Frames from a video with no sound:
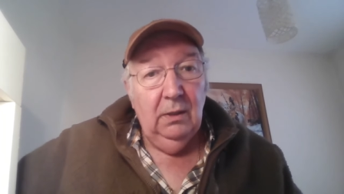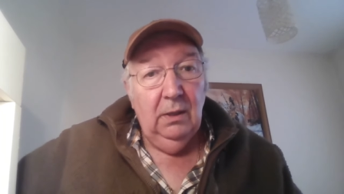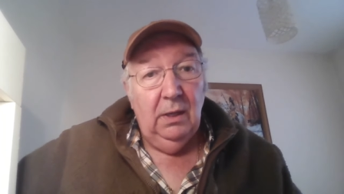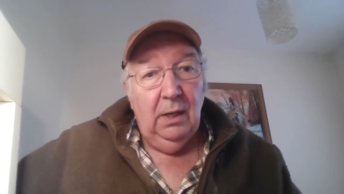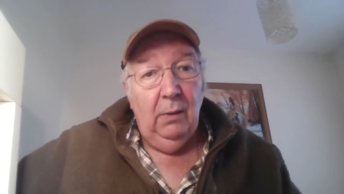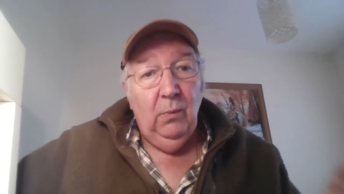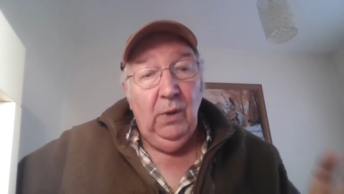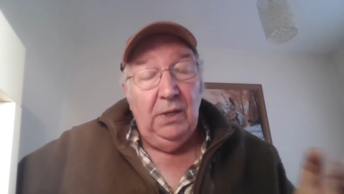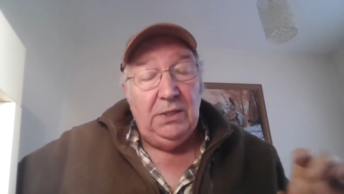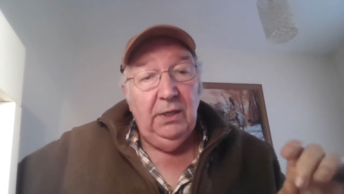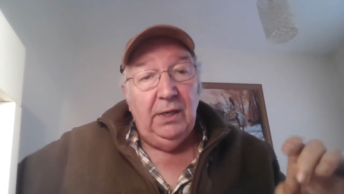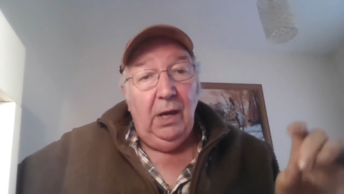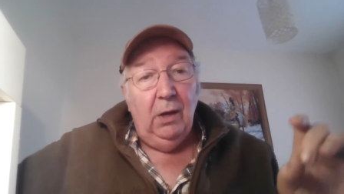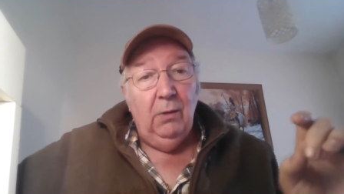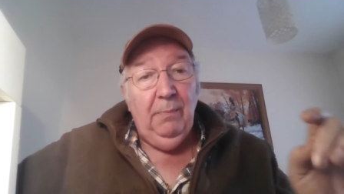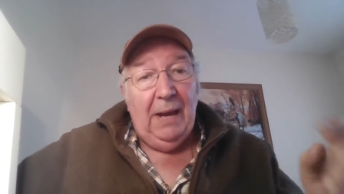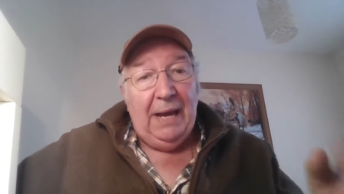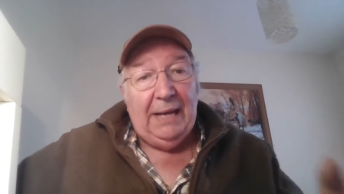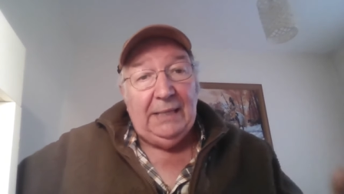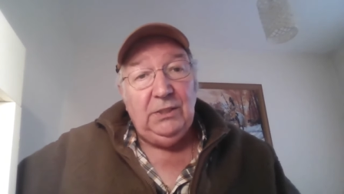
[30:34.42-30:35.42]
And when you go
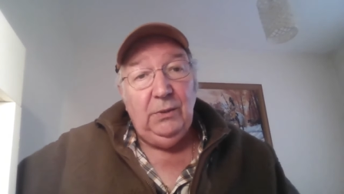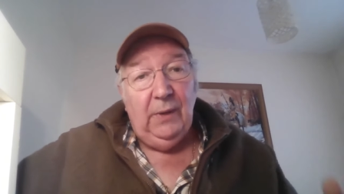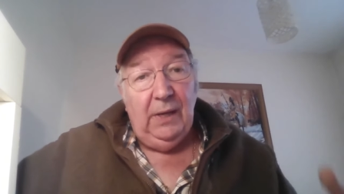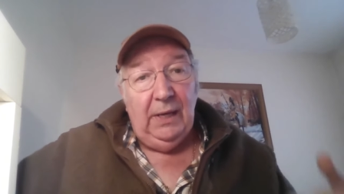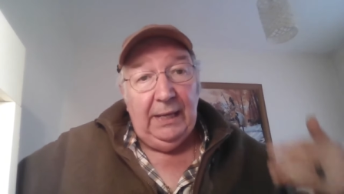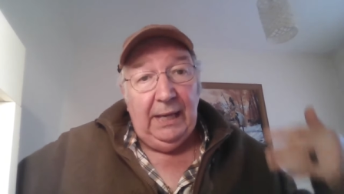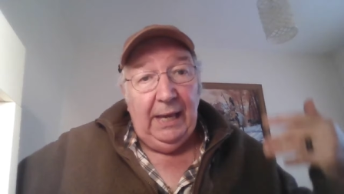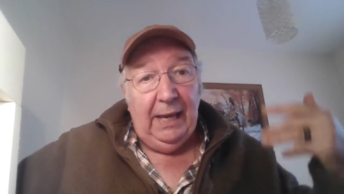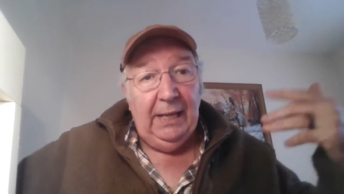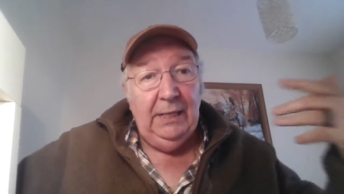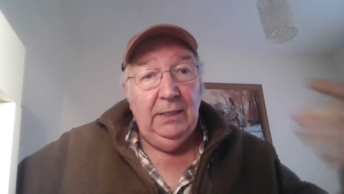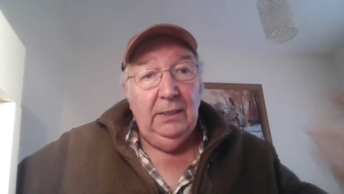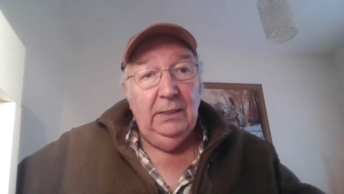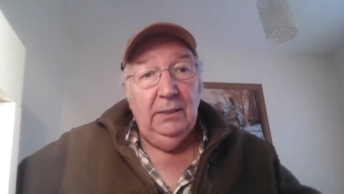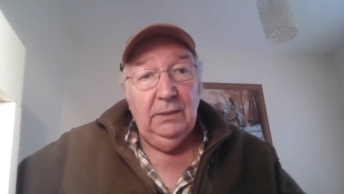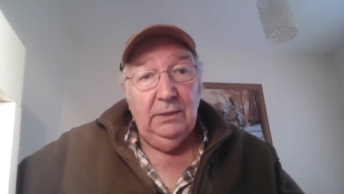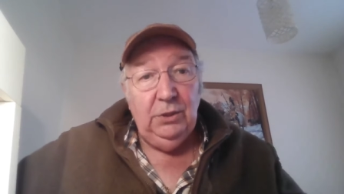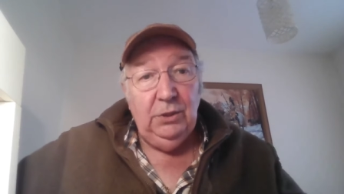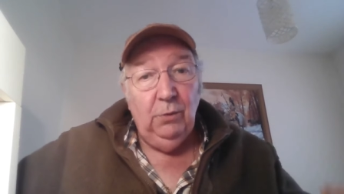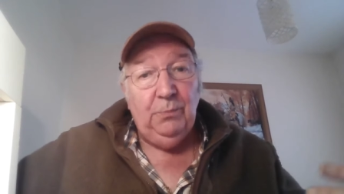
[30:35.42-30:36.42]
back to it again,
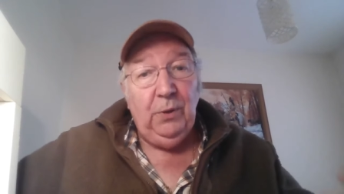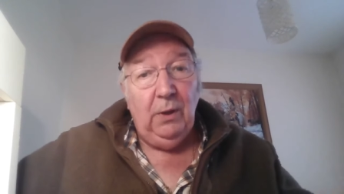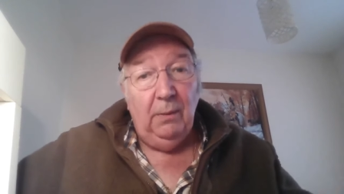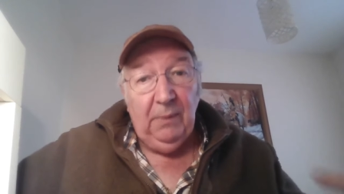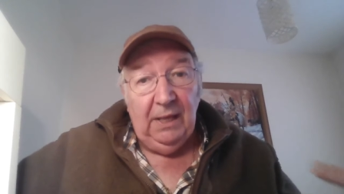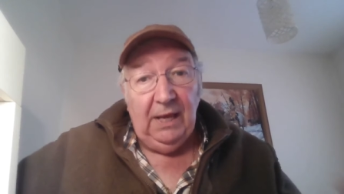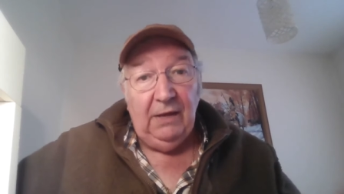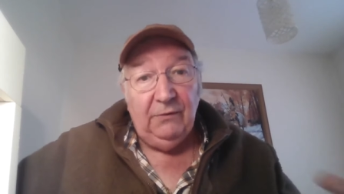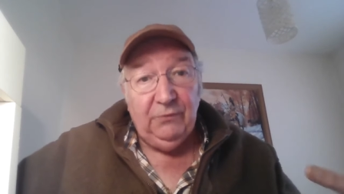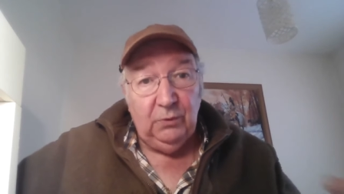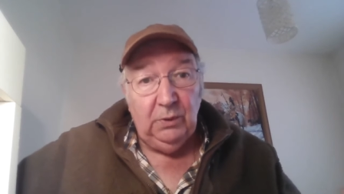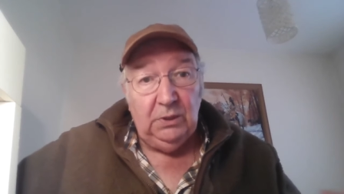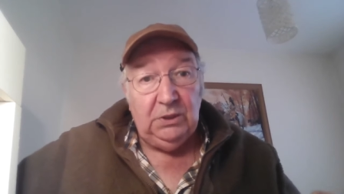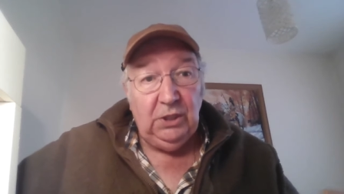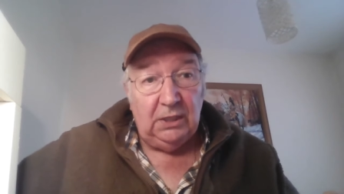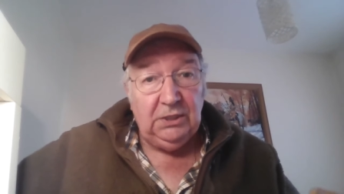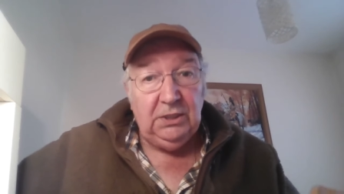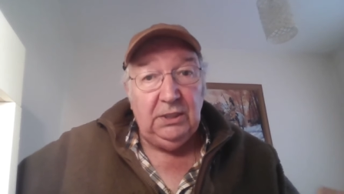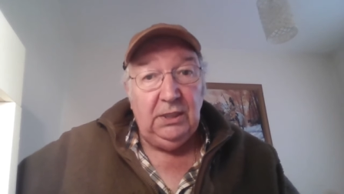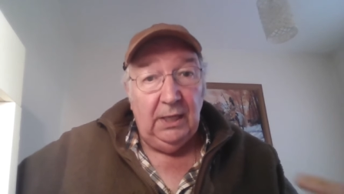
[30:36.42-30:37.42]
you probably have to
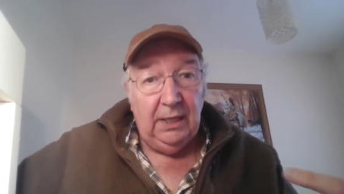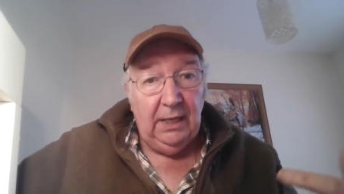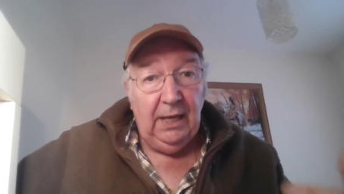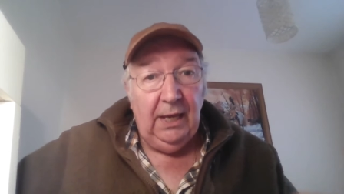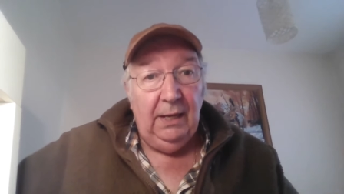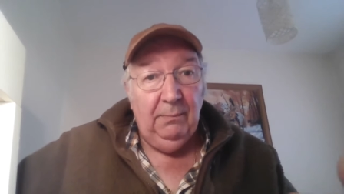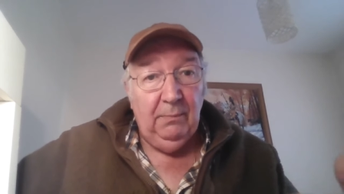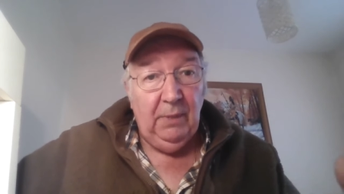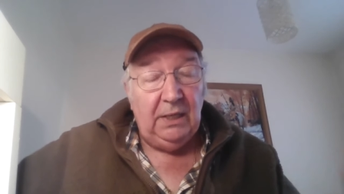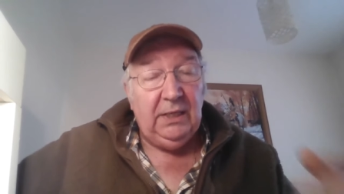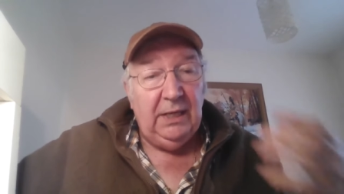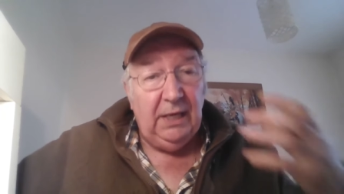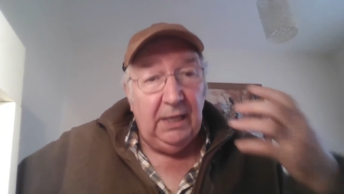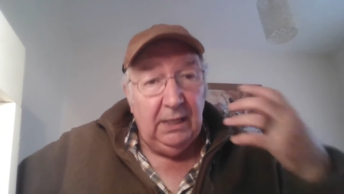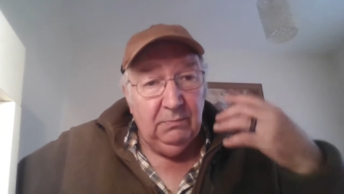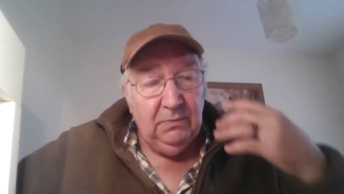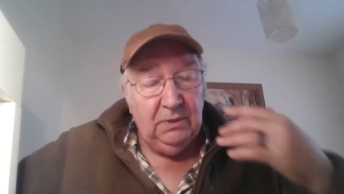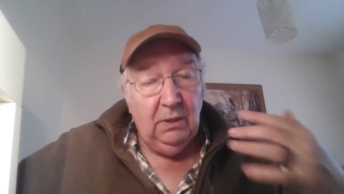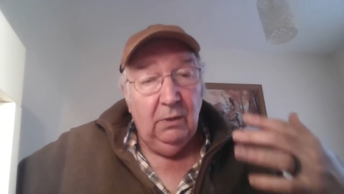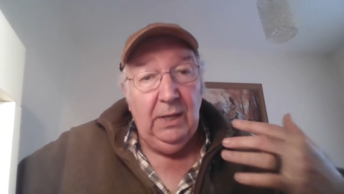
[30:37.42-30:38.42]
adjust it again. But
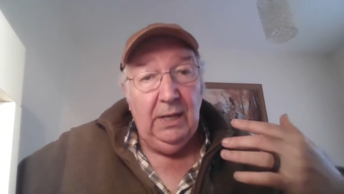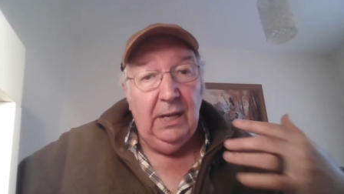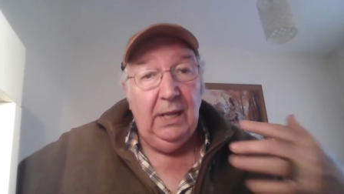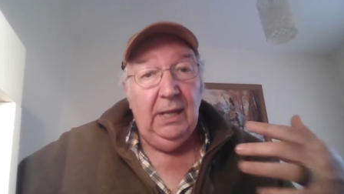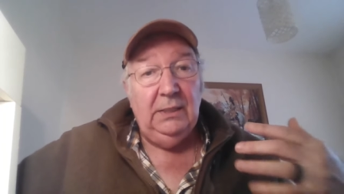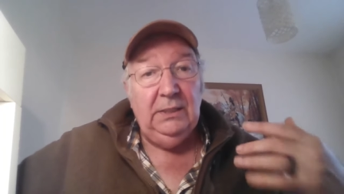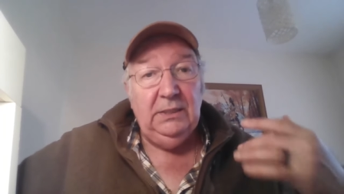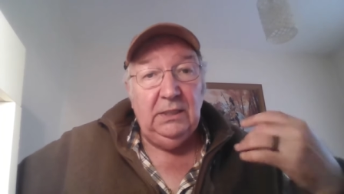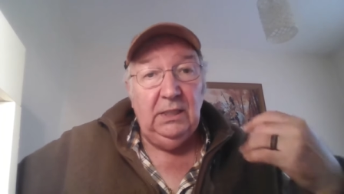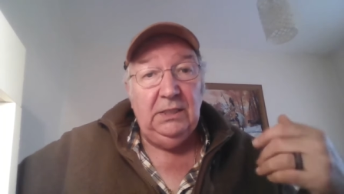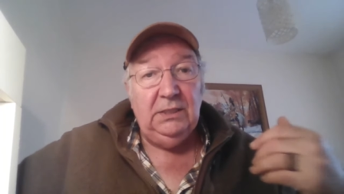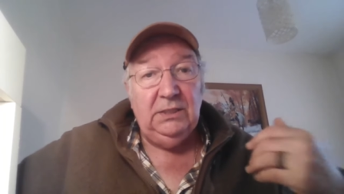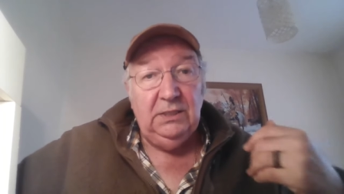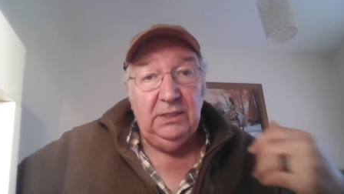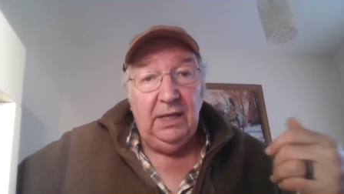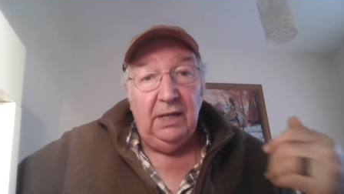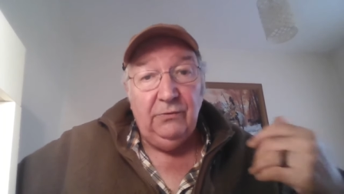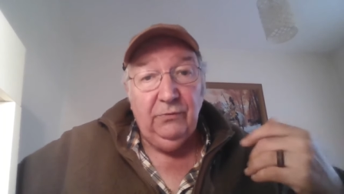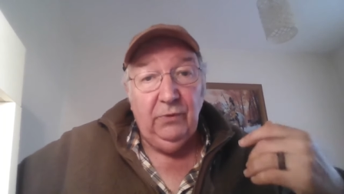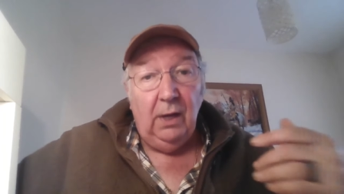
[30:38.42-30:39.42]
keep doing it until it's
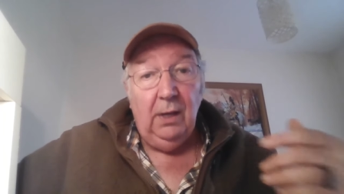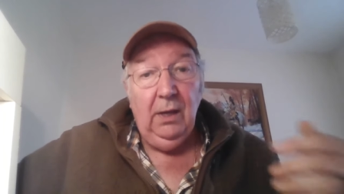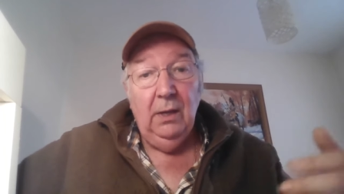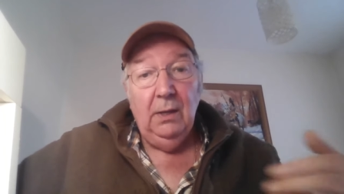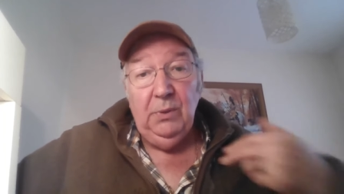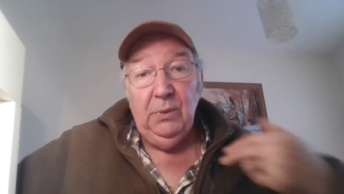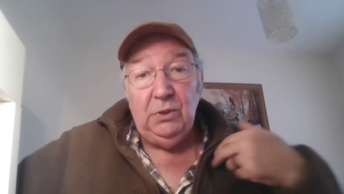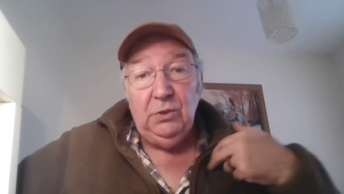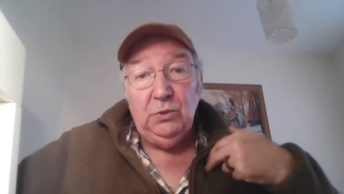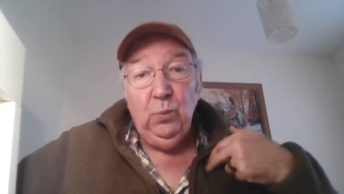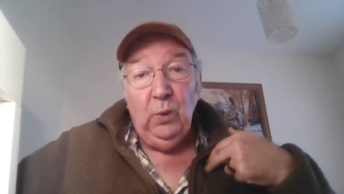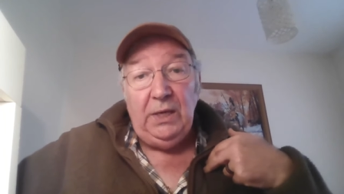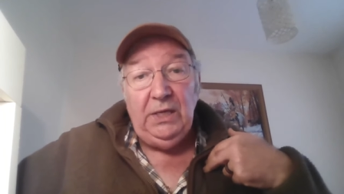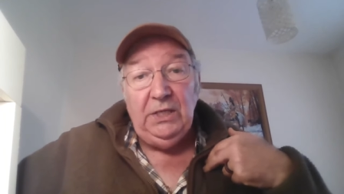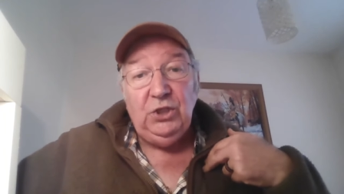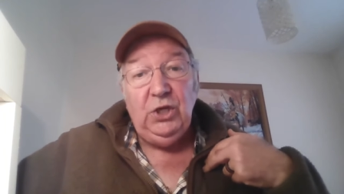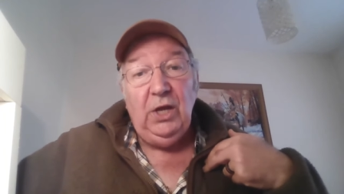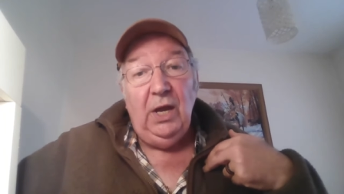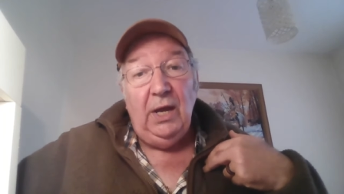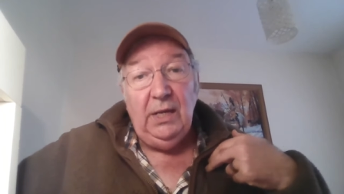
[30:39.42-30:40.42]
yeah. dead right because we
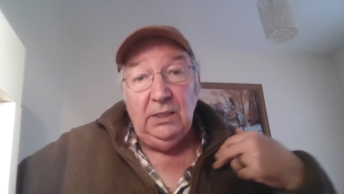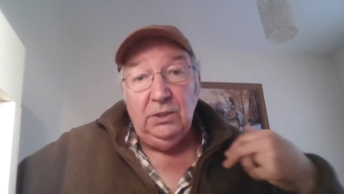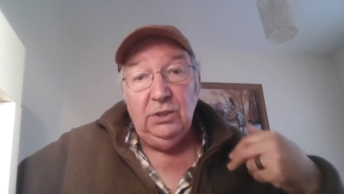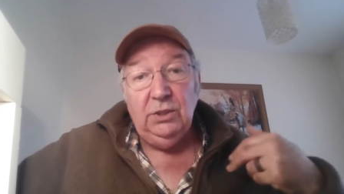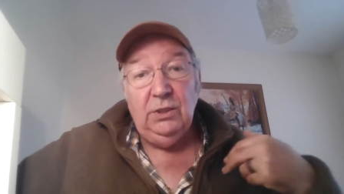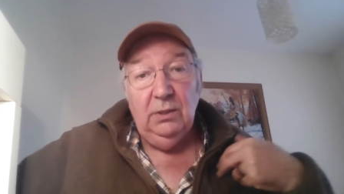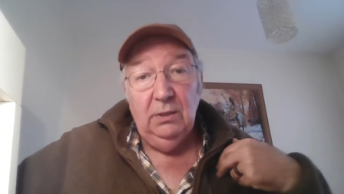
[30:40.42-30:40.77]
change.